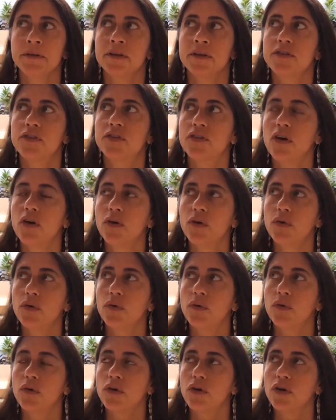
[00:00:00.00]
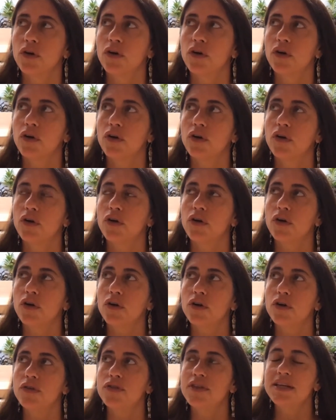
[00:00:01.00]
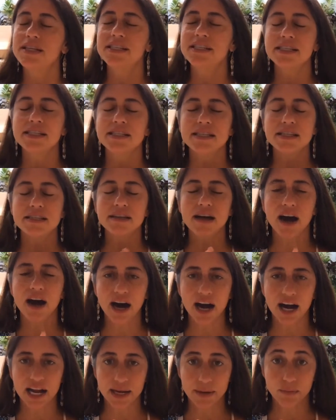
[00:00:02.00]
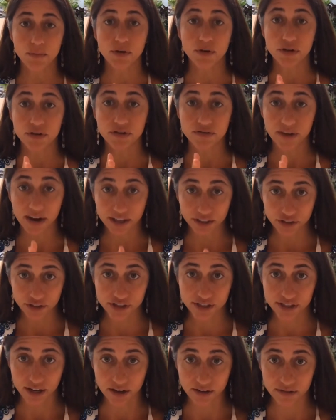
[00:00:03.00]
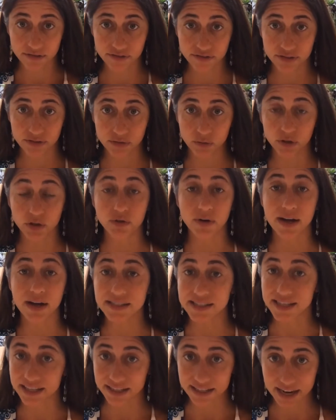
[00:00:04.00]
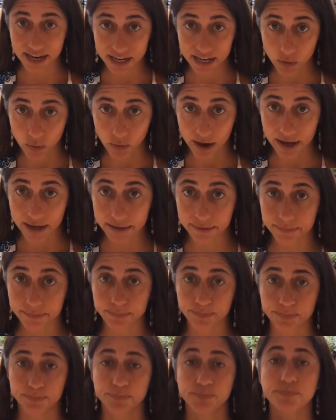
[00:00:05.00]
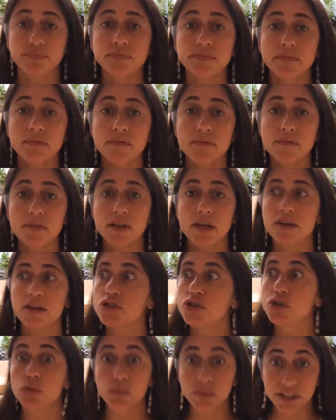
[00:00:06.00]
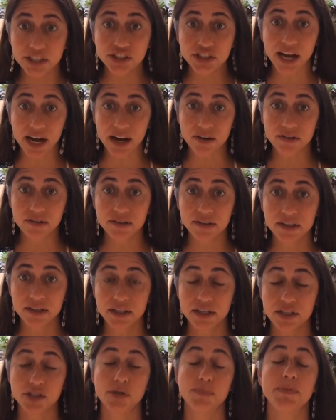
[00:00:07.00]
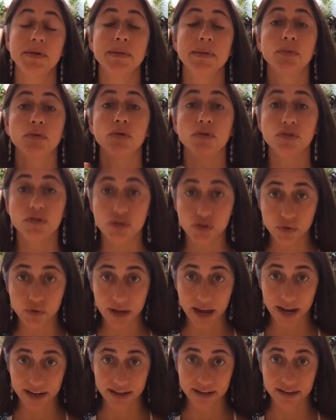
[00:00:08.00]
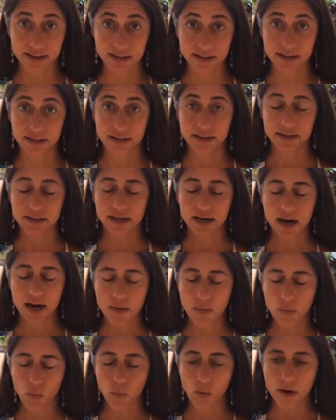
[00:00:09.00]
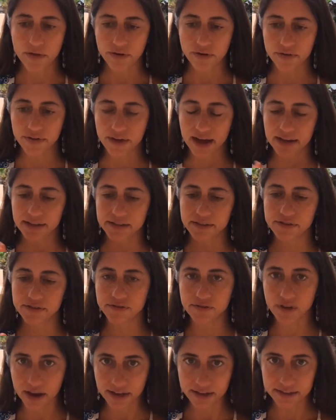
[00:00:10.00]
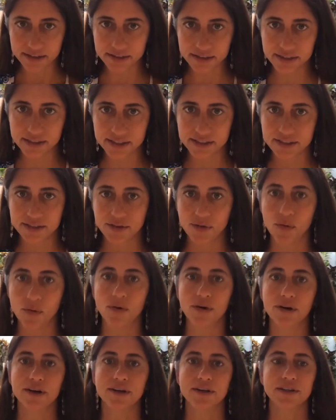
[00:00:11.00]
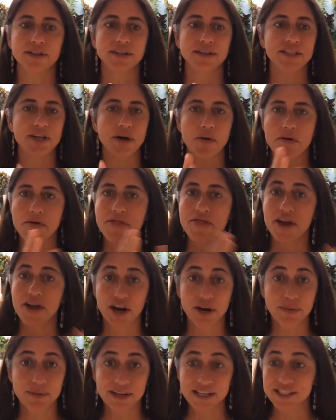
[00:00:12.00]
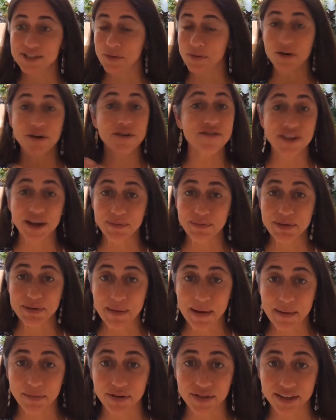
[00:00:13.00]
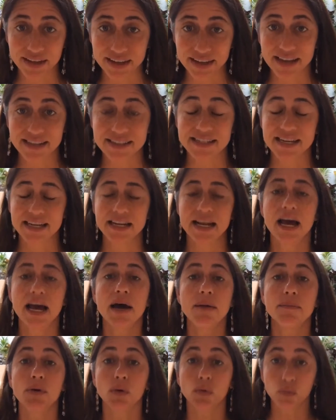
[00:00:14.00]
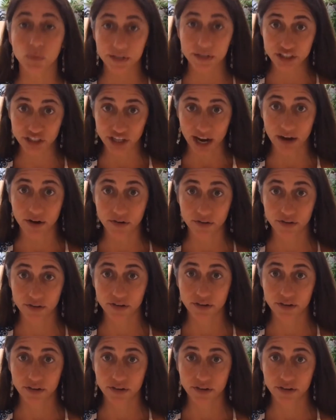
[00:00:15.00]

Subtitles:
So this is the time when you find yourself regressing in any way to reach out to people who do get it, whether that's friends or, you know, a therapist or a family member that gets it, but reach out.